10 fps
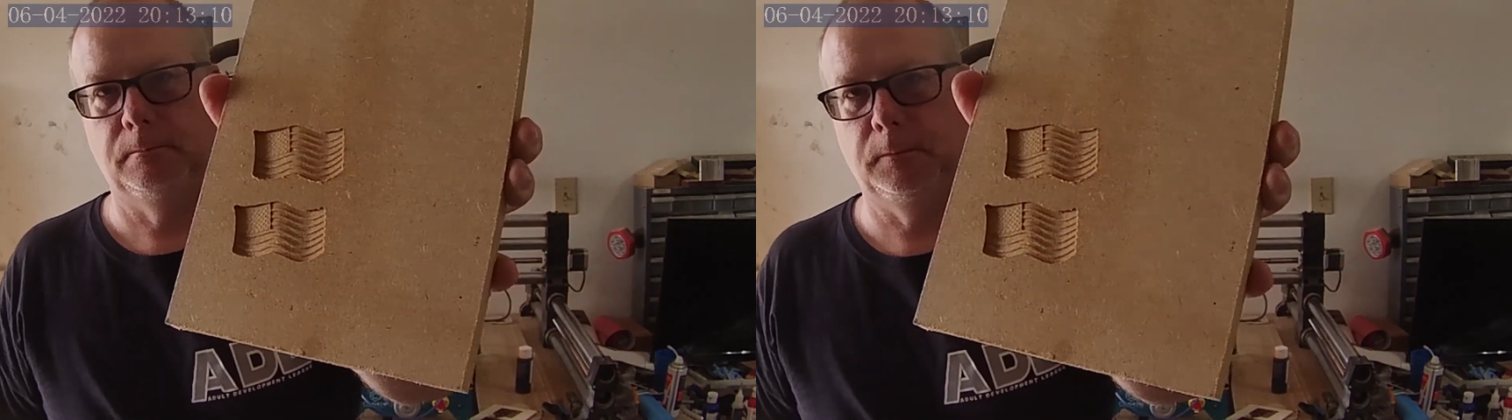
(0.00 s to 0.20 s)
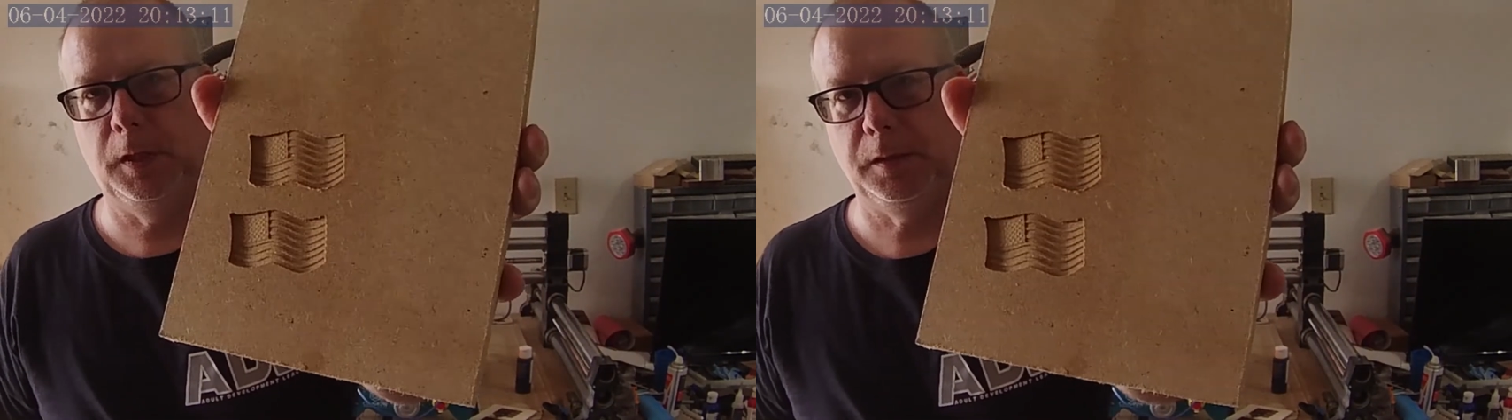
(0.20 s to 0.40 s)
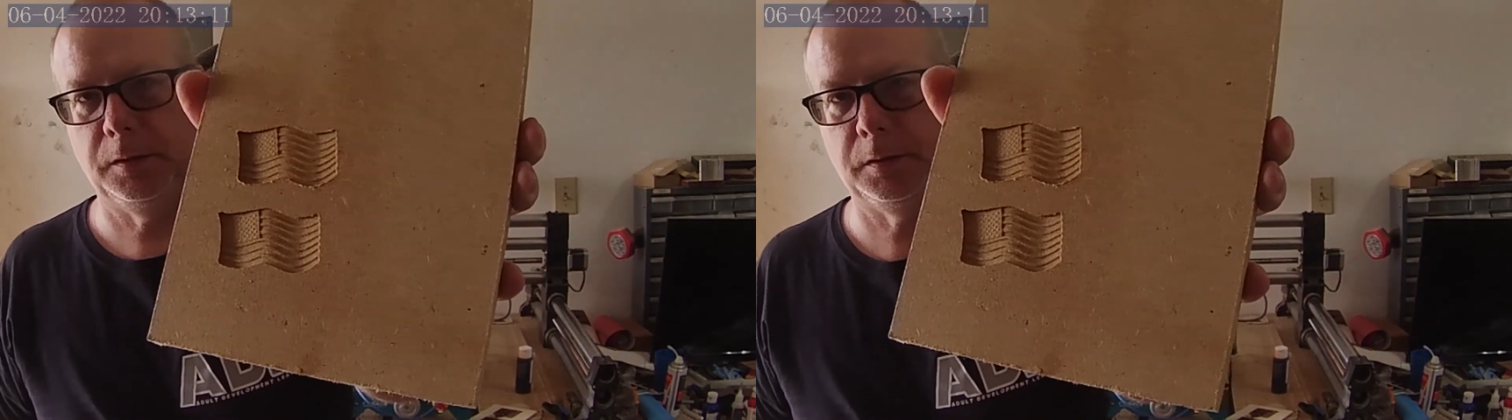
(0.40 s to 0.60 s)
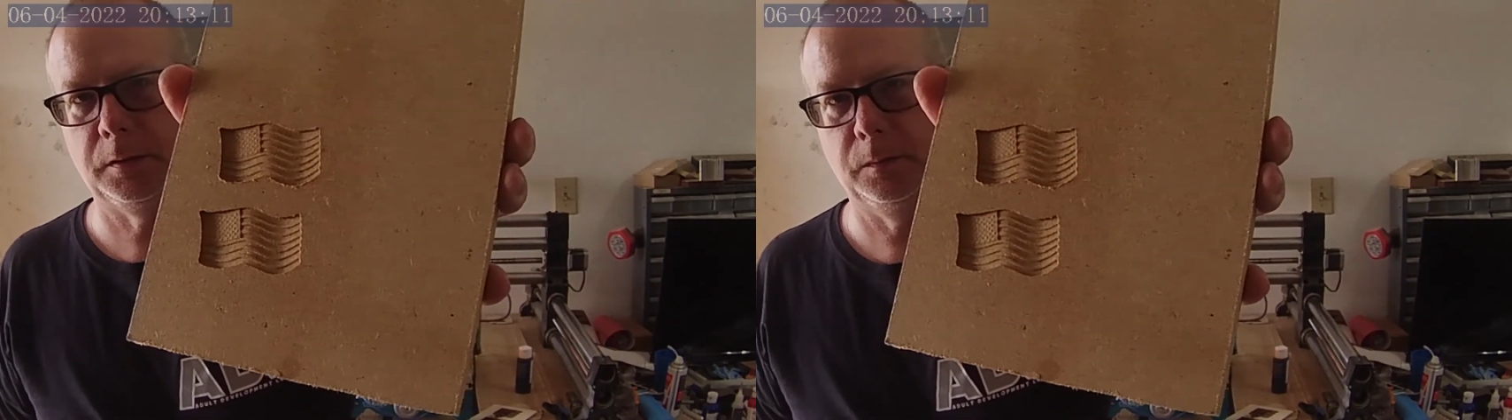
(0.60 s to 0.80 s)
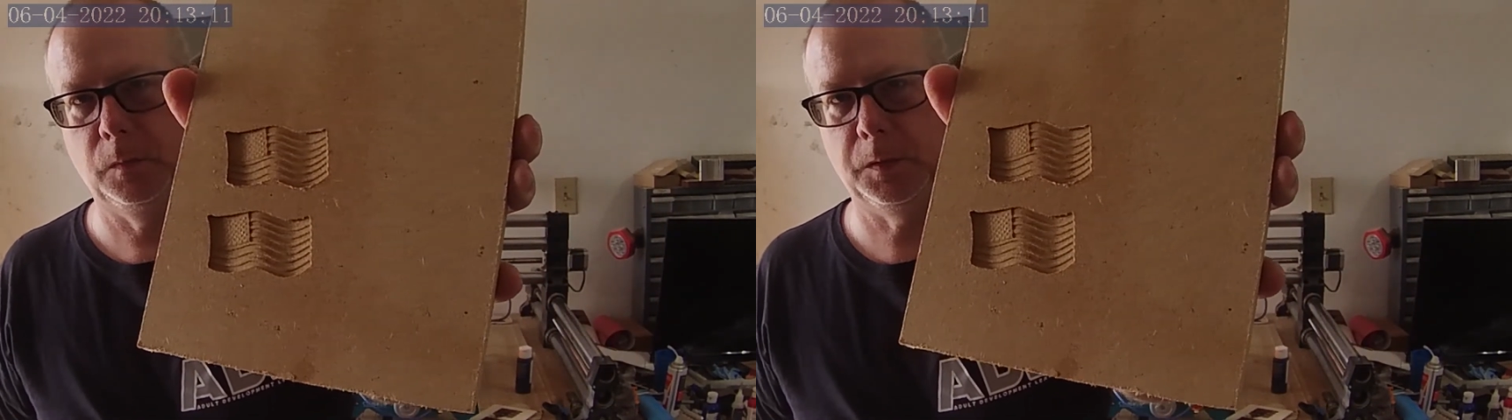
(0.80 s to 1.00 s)

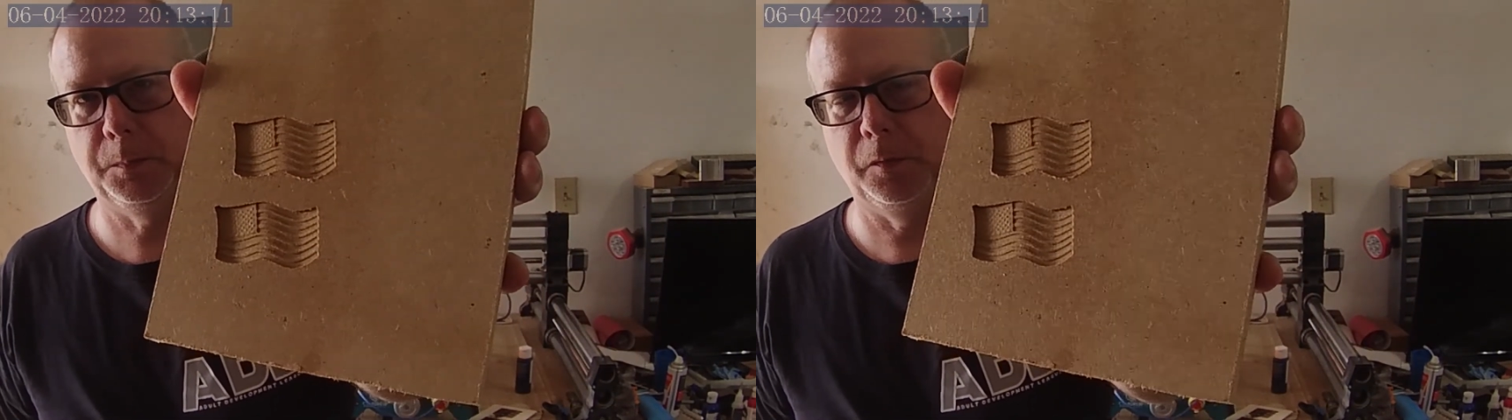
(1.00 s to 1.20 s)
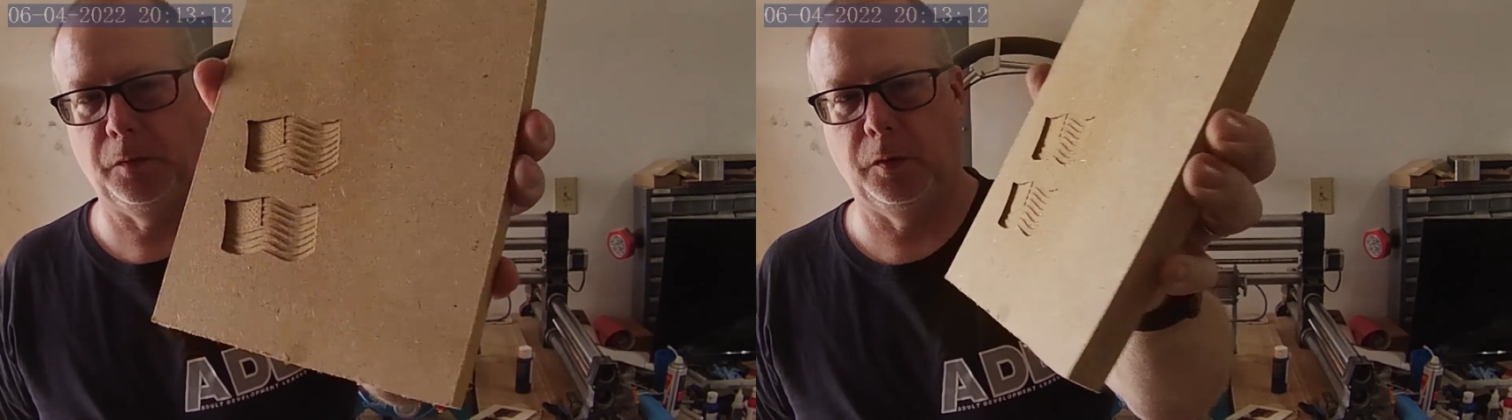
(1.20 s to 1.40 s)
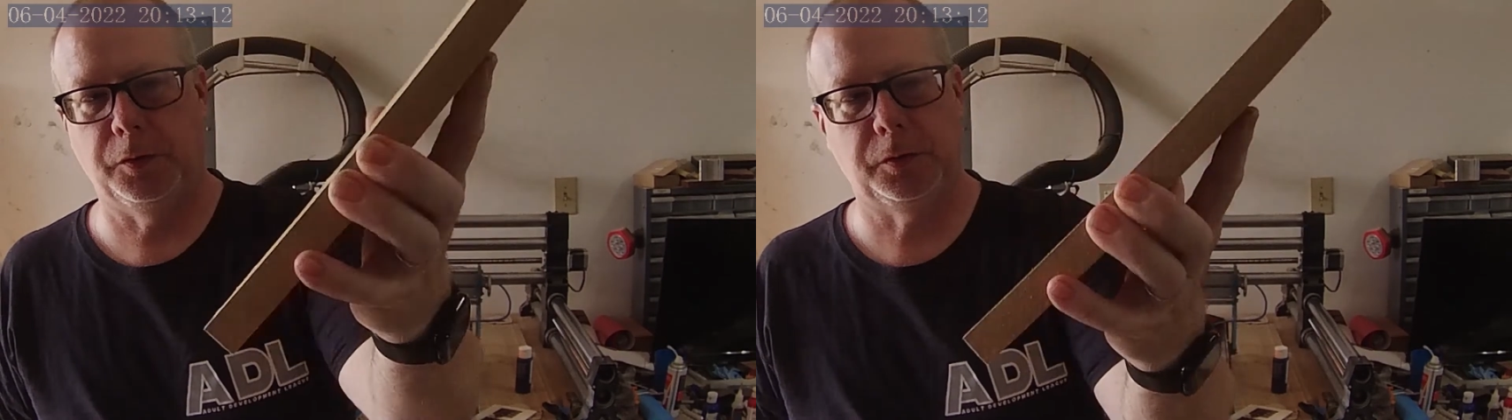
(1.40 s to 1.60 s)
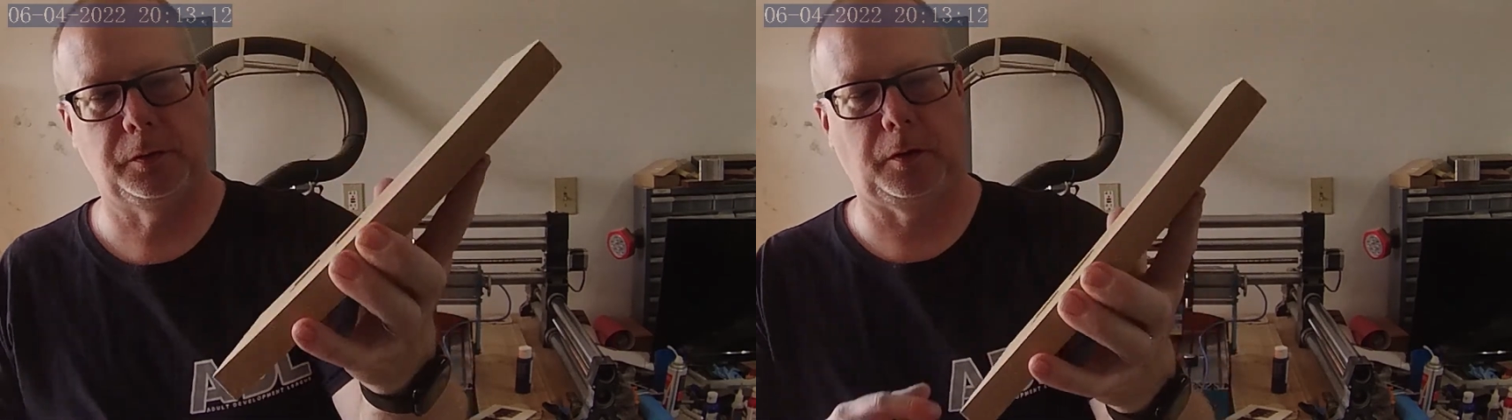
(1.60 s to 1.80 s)
This was my first